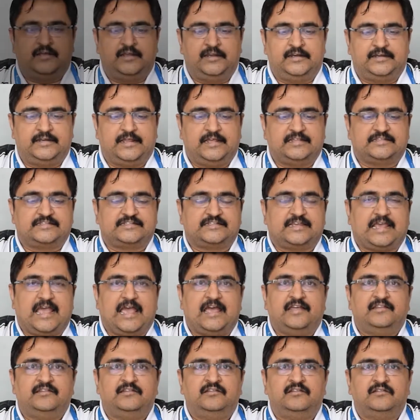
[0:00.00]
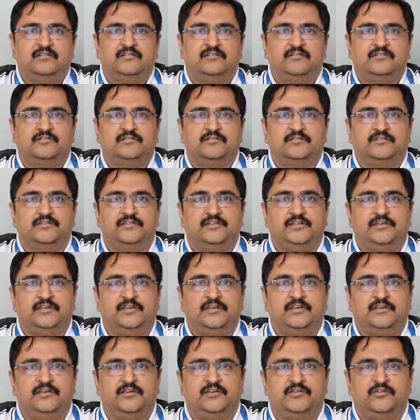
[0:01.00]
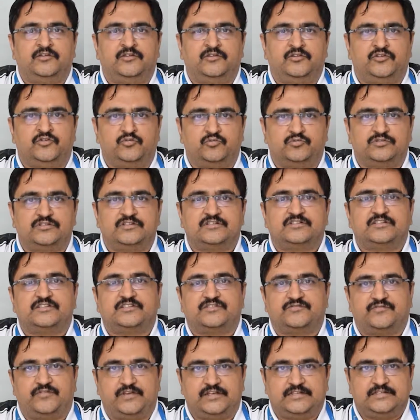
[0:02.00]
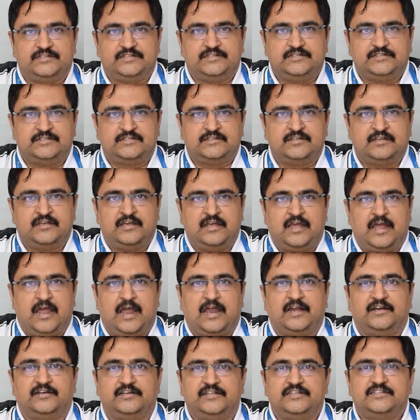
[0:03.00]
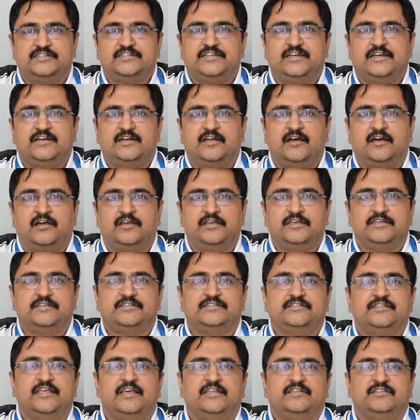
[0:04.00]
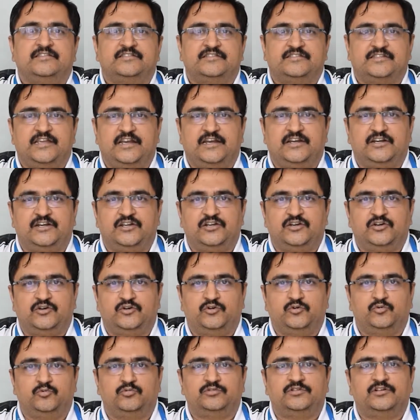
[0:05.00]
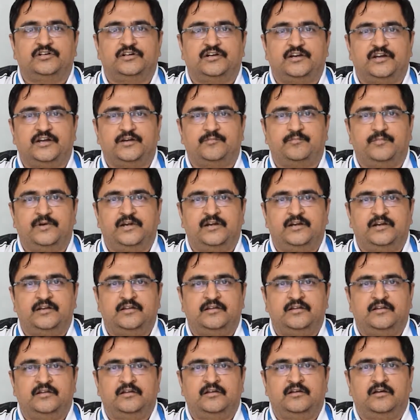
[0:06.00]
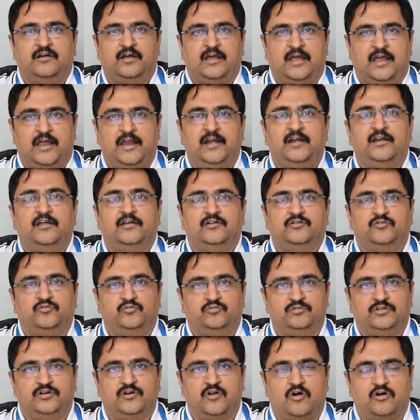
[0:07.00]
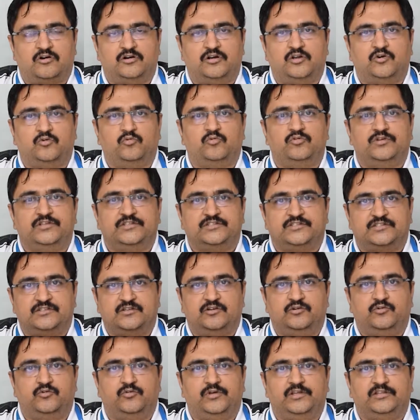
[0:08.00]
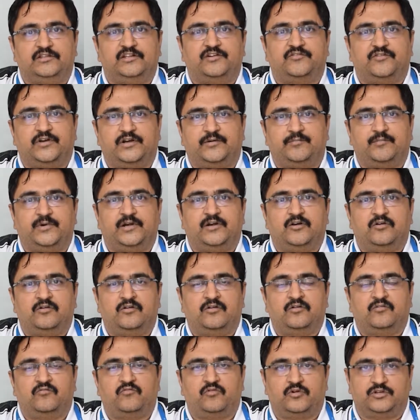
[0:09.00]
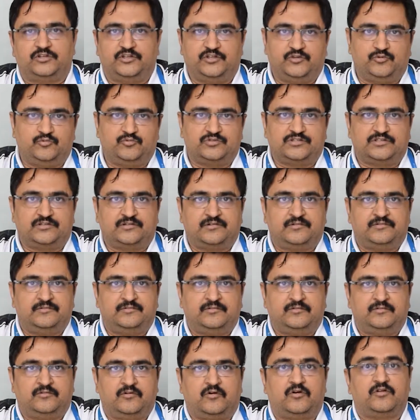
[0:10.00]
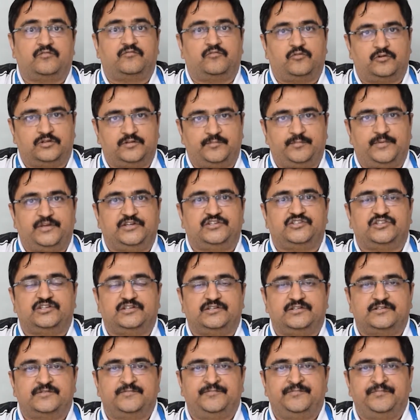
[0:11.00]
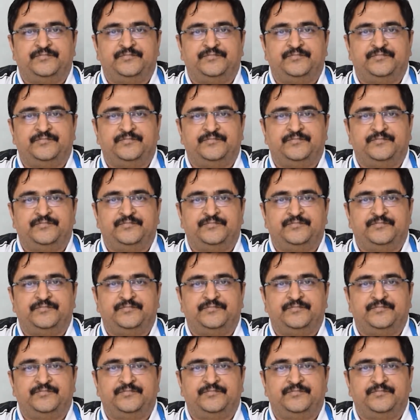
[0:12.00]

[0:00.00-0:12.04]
it can scan the users' faces, and this data is then sent to the treatment and to the doctor who is doing the treatment for the user or for the patient.